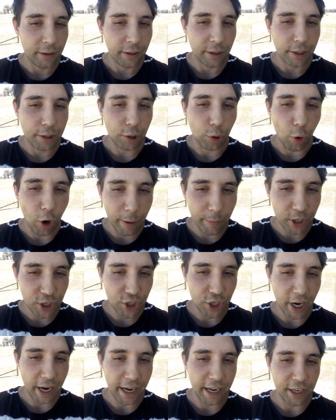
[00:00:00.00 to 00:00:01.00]
climate
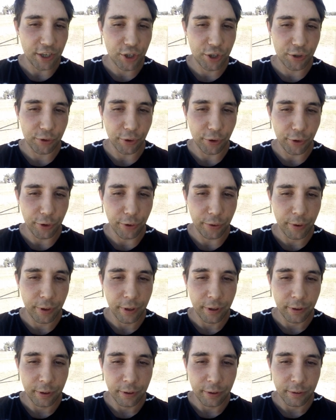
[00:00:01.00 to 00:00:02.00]
change through
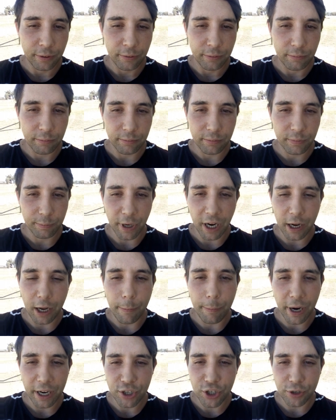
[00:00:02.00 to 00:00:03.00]
a
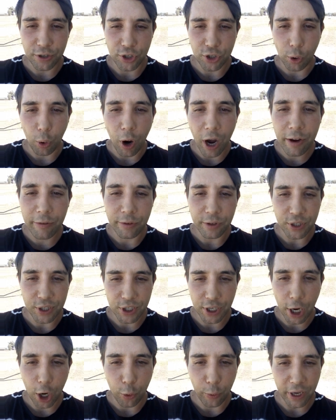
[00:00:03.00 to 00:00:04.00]
bunch of divers
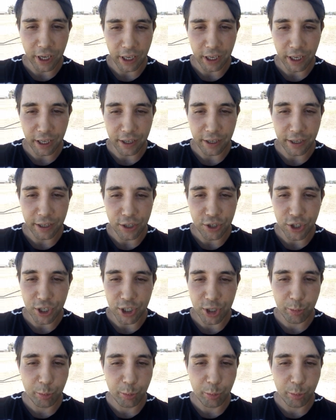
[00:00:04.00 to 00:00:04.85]
going in and just